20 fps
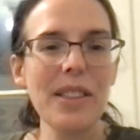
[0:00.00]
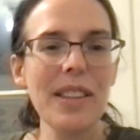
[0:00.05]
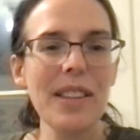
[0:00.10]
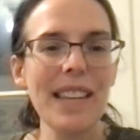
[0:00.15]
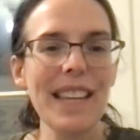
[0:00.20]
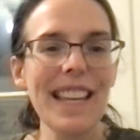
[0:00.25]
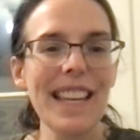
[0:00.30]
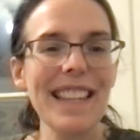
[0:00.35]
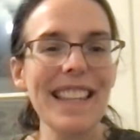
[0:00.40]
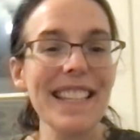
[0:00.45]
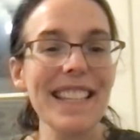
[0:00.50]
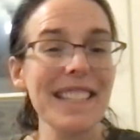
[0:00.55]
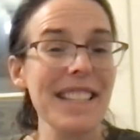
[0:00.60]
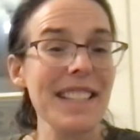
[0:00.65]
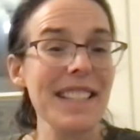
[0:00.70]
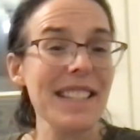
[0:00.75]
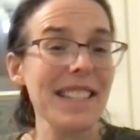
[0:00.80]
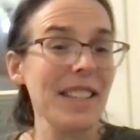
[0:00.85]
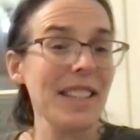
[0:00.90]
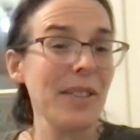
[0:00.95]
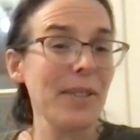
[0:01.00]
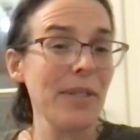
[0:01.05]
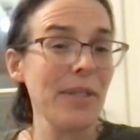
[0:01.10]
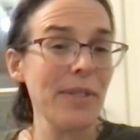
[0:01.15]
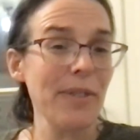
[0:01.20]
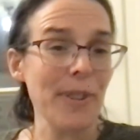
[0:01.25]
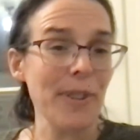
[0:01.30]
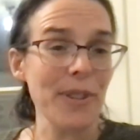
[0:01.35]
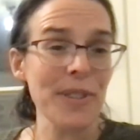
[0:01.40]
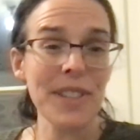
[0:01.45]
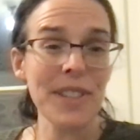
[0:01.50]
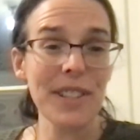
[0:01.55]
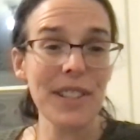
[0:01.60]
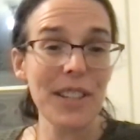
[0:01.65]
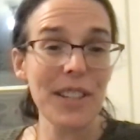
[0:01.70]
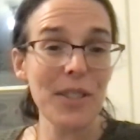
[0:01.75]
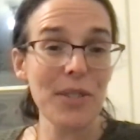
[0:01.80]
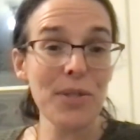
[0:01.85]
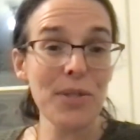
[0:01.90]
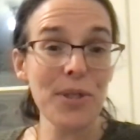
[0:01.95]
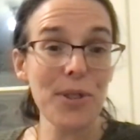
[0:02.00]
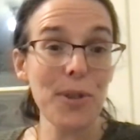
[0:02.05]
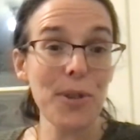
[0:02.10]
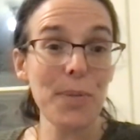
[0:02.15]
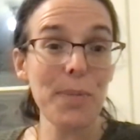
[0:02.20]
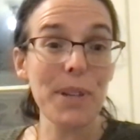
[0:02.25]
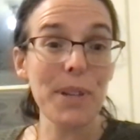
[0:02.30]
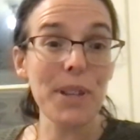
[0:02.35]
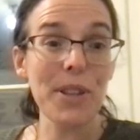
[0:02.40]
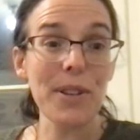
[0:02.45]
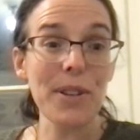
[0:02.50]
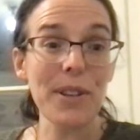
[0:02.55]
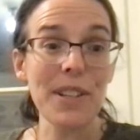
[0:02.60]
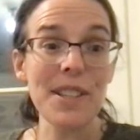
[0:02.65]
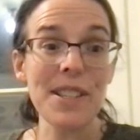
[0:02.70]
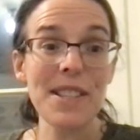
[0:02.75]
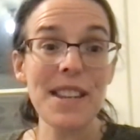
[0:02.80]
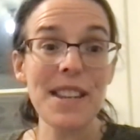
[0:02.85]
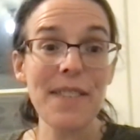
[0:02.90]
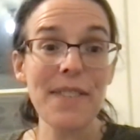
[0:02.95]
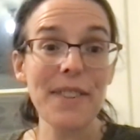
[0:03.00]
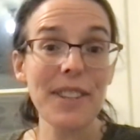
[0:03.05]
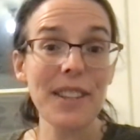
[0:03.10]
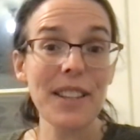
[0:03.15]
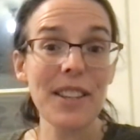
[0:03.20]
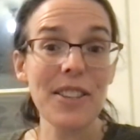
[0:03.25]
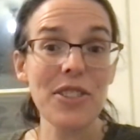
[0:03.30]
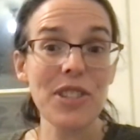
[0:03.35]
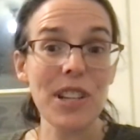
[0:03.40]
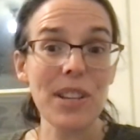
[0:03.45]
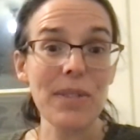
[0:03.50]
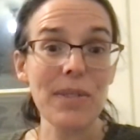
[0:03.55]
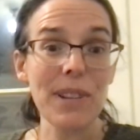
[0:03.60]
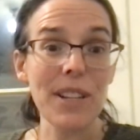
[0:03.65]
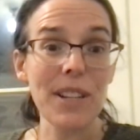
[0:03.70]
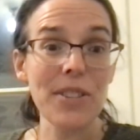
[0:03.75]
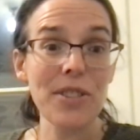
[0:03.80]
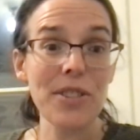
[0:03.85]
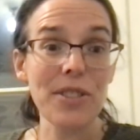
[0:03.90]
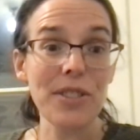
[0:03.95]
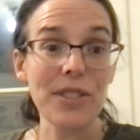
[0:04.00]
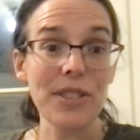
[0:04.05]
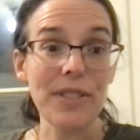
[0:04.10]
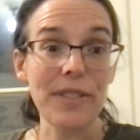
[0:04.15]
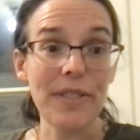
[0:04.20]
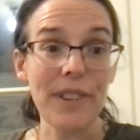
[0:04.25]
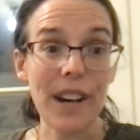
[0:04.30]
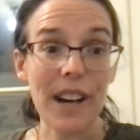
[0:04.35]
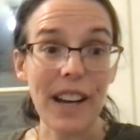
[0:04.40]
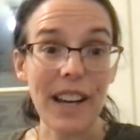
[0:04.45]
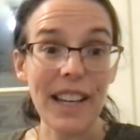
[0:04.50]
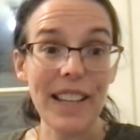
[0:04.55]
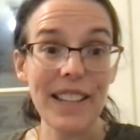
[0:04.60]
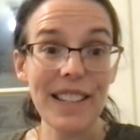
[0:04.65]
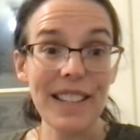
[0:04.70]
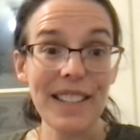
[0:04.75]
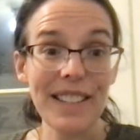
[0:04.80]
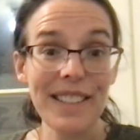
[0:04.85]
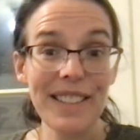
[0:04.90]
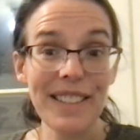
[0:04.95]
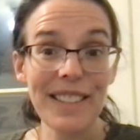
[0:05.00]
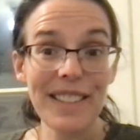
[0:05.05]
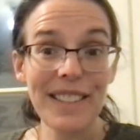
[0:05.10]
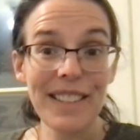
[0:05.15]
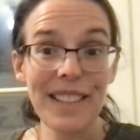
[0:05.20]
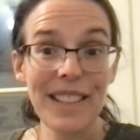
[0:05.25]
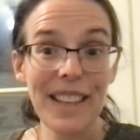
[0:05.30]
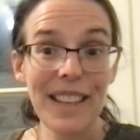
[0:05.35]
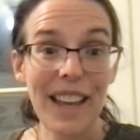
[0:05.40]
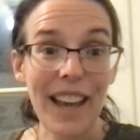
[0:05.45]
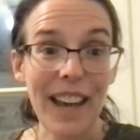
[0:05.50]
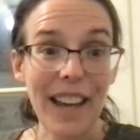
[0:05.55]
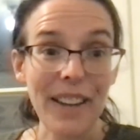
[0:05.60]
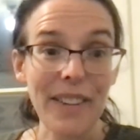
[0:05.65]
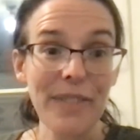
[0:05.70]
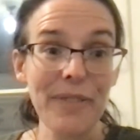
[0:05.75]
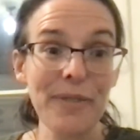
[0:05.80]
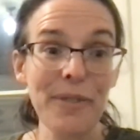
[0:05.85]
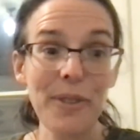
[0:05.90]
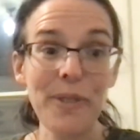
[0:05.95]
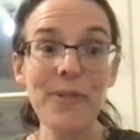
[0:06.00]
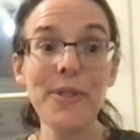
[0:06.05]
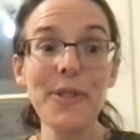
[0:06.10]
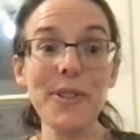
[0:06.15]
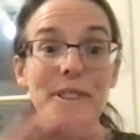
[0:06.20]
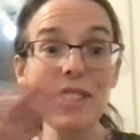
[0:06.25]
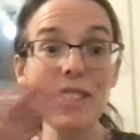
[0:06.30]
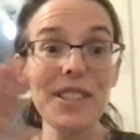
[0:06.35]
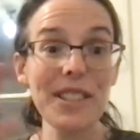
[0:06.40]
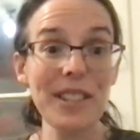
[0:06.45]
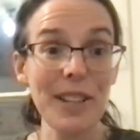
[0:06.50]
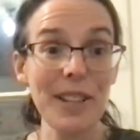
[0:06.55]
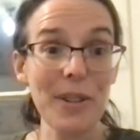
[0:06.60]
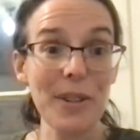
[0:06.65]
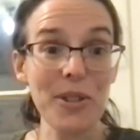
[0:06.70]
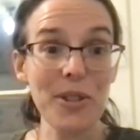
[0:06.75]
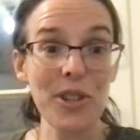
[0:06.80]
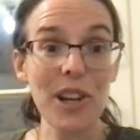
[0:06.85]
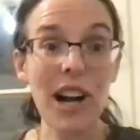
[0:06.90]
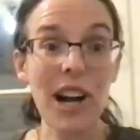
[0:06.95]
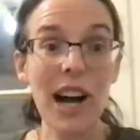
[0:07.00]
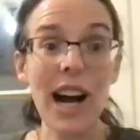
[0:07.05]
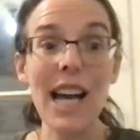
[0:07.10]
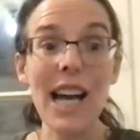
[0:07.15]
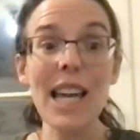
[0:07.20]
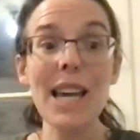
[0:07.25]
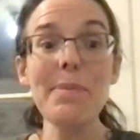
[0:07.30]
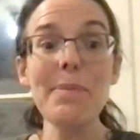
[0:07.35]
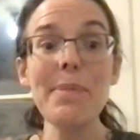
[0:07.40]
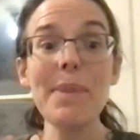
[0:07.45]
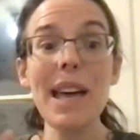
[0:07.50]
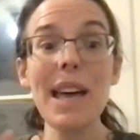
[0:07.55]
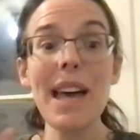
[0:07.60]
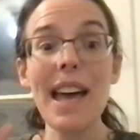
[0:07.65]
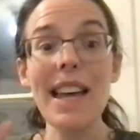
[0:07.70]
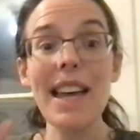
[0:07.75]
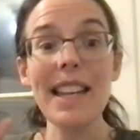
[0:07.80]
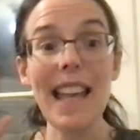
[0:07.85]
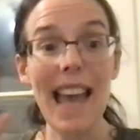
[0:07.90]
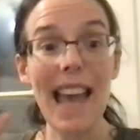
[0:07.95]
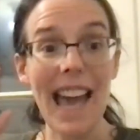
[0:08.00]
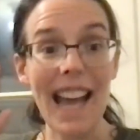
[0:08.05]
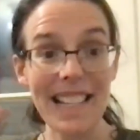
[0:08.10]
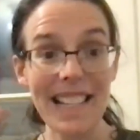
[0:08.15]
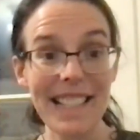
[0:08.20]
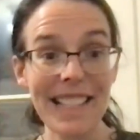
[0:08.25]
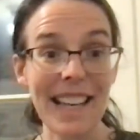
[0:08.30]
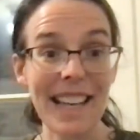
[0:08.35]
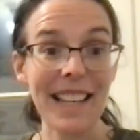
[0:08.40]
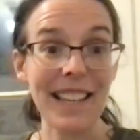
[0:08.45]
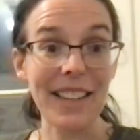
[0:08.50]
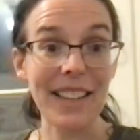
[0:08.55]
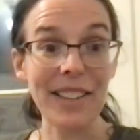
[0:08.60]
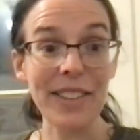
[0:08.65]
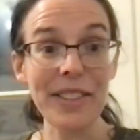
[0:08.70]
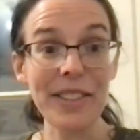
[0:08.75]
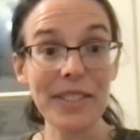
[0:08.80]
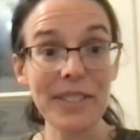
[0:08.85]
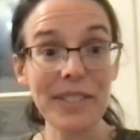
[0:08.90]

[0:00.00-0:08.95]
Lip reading: this isn't universally true, but there is definitely a generational divide. And for full disclosure, I am an Xennial,